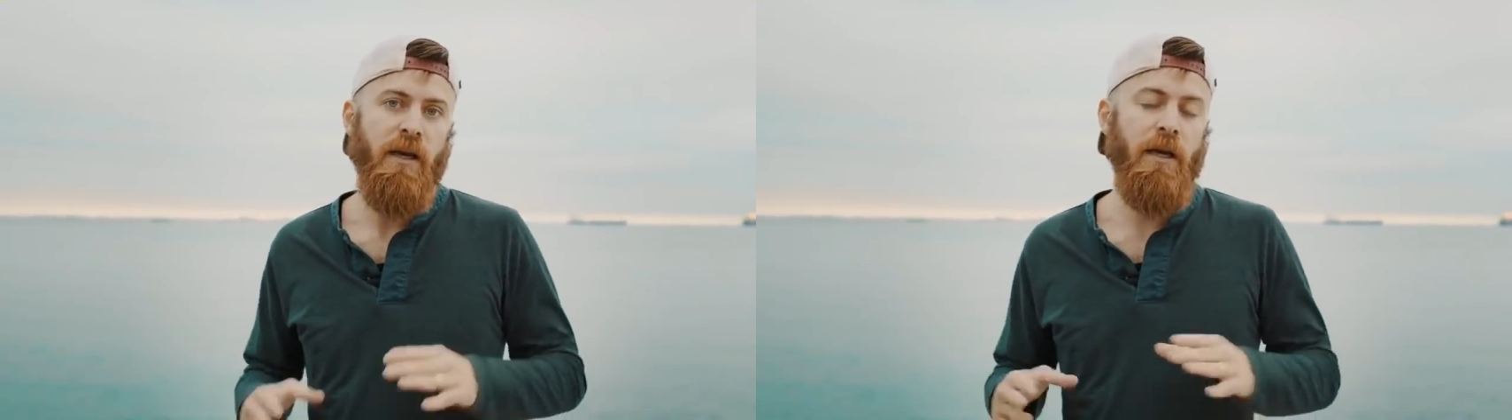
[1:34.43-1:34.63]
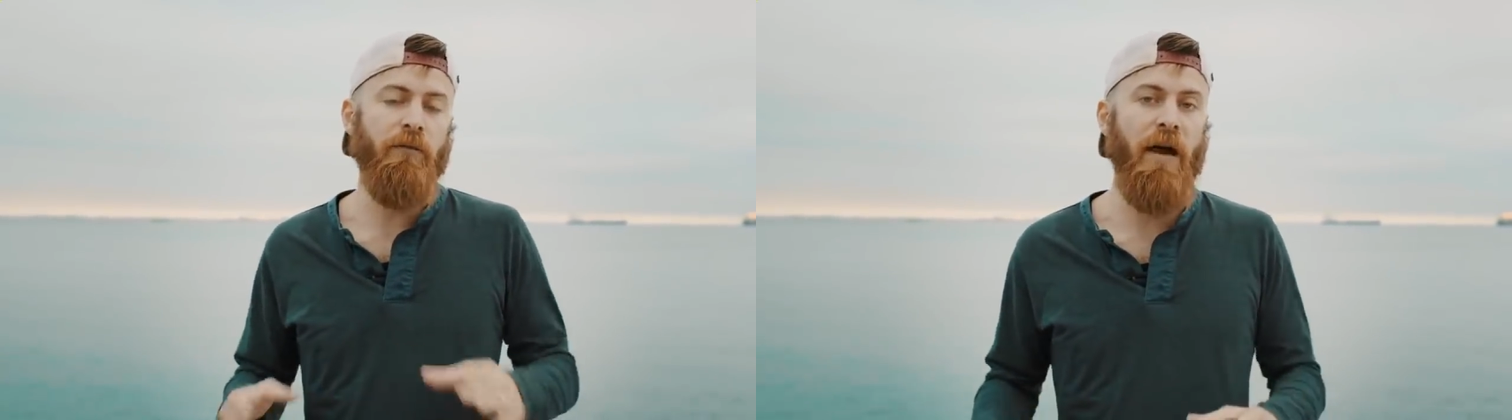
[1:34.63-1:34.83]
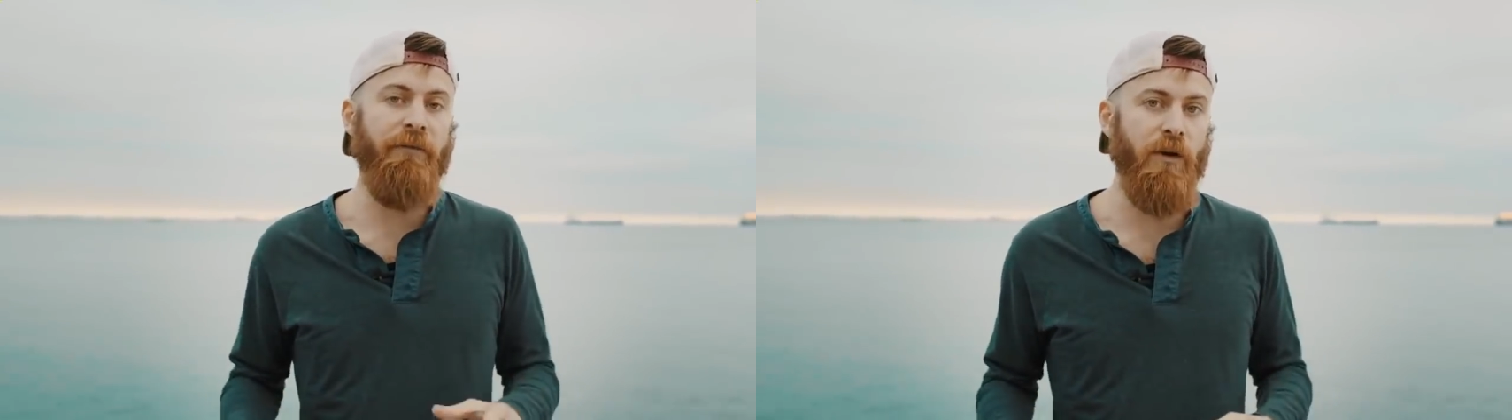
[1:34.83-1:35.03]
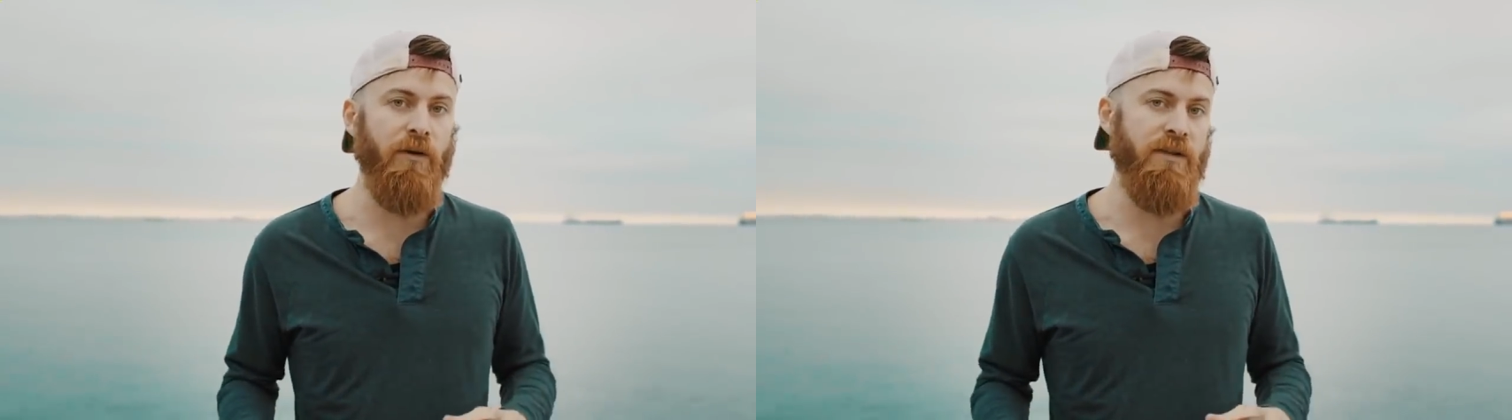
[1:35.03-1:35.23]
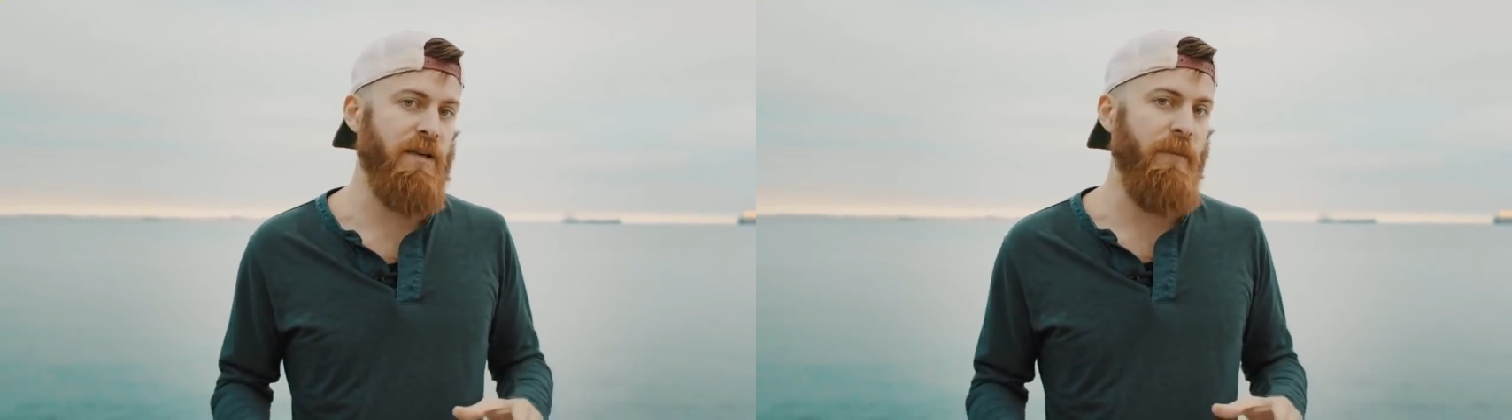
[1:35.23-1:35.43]
in
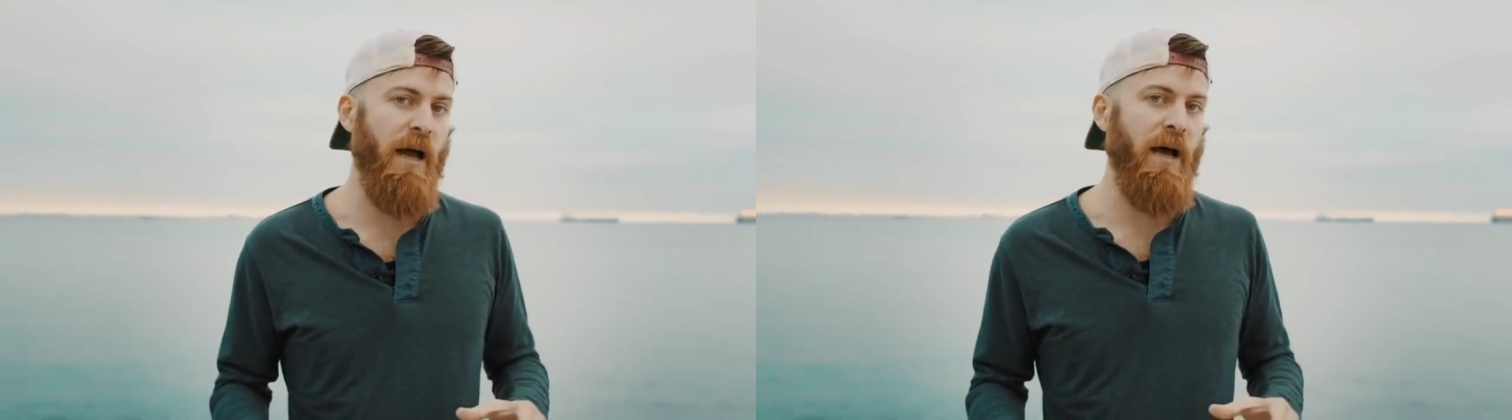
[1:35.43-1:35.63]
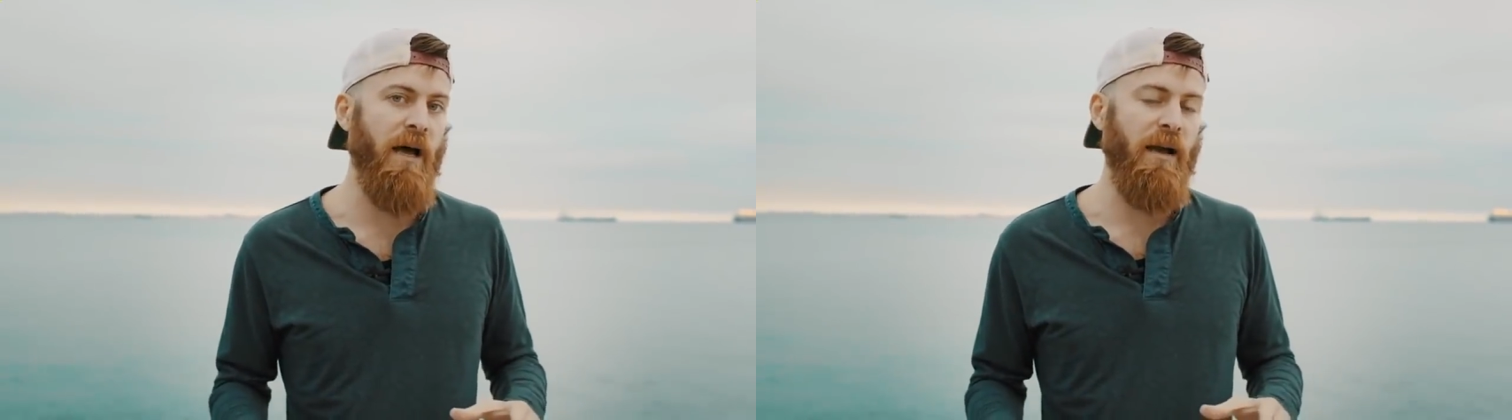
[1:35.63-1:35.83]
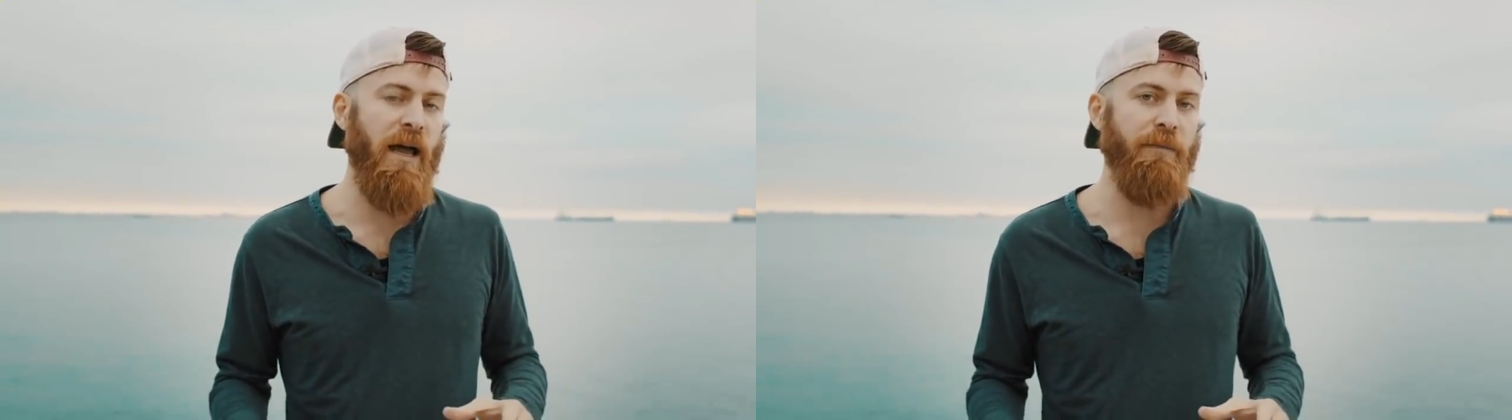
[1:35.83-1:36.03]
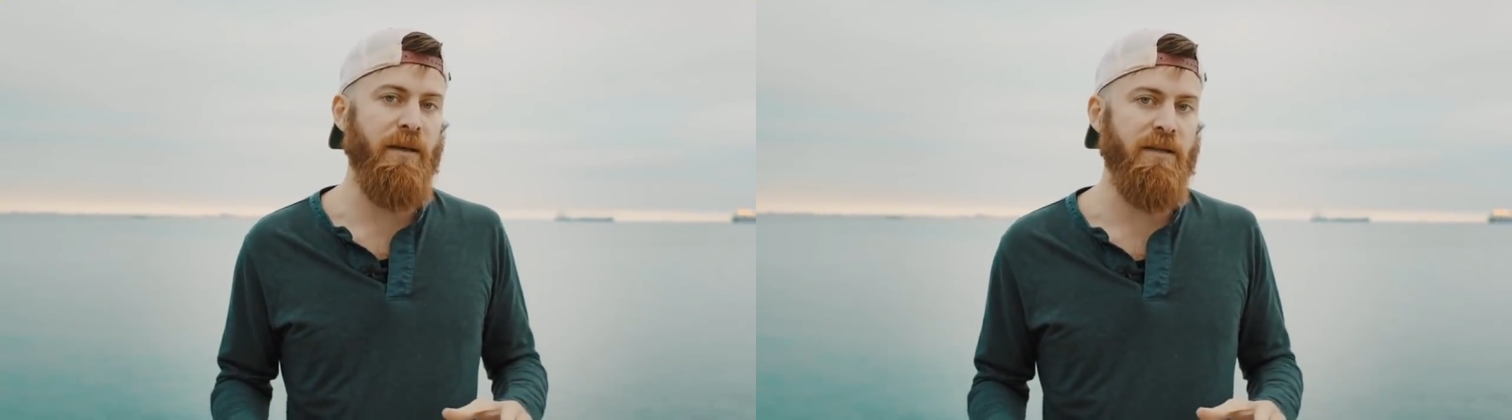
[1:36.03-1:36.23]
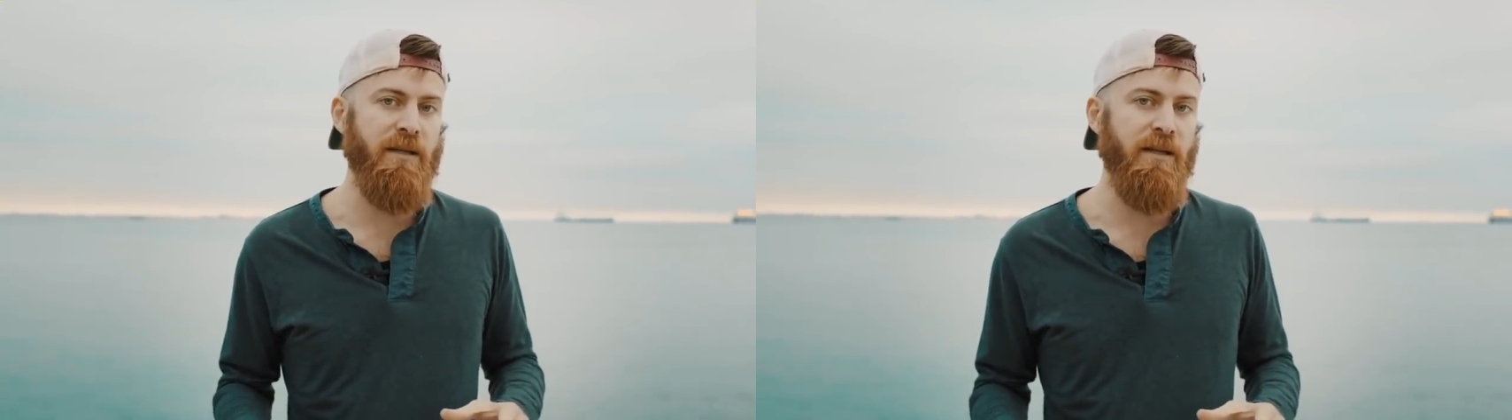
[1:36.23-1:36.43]
revenues in my online
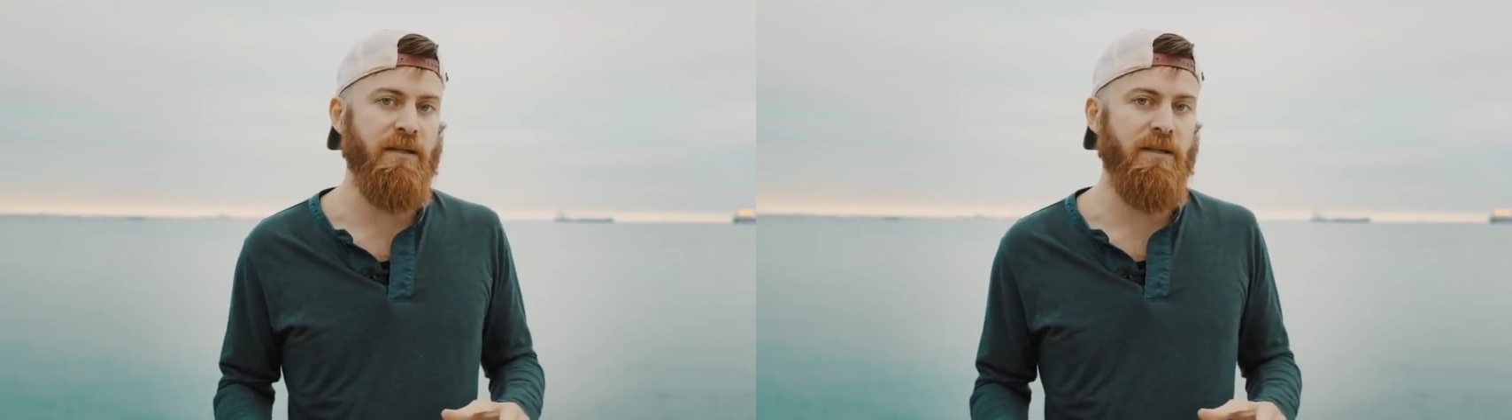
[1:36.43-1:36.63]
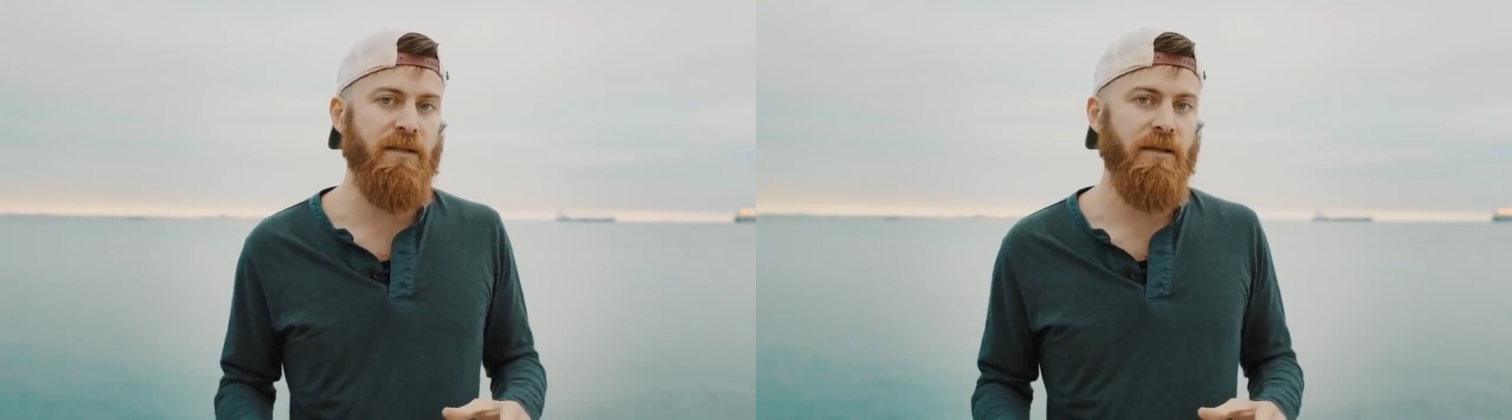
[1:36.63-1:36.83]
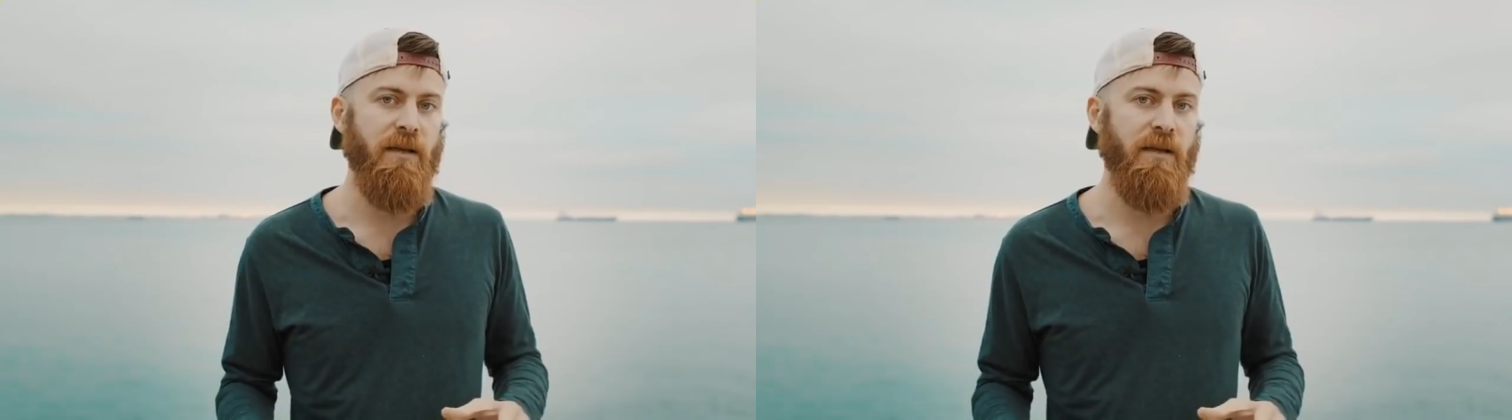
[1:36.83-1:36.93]
business.